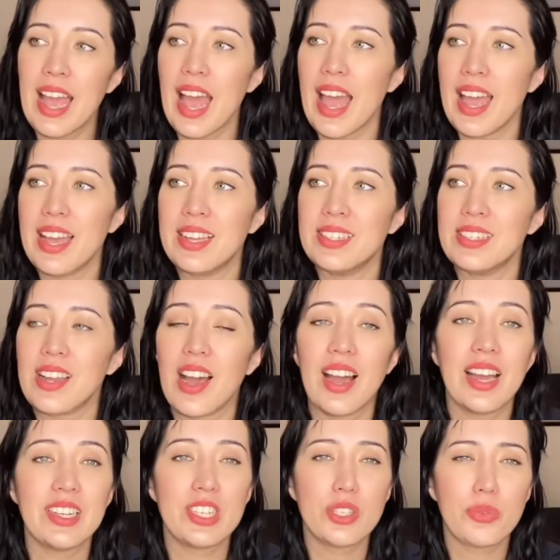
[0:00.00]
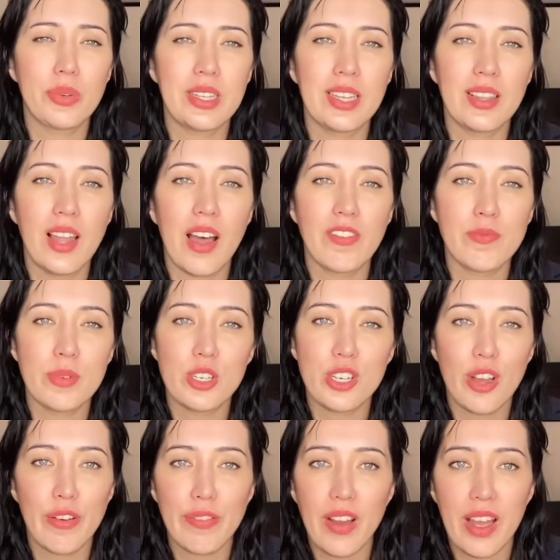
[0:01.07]
and I just really love
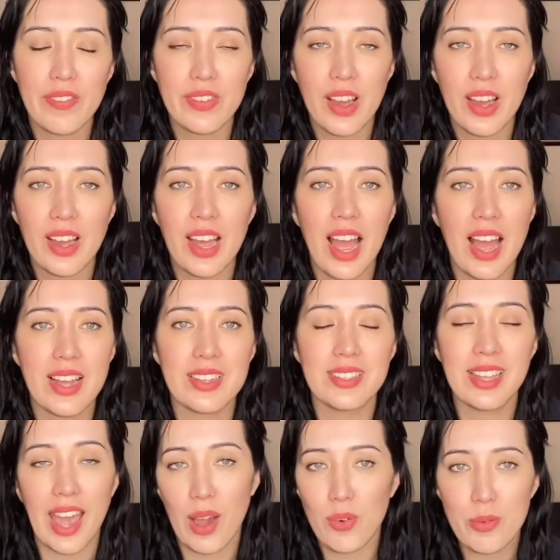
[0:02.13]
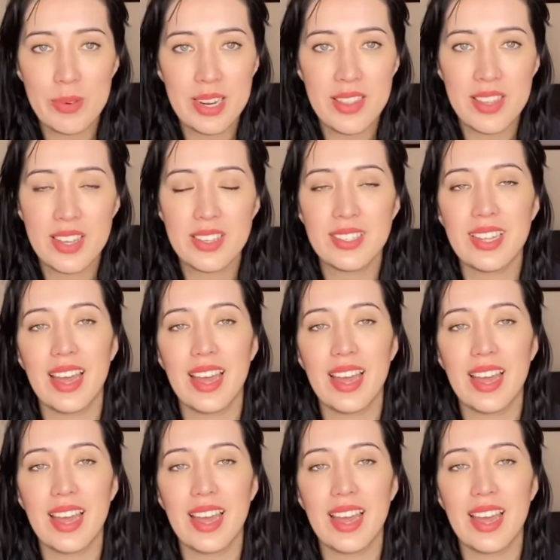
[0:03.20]
Michelle Pfeiffer as Catwoman in this.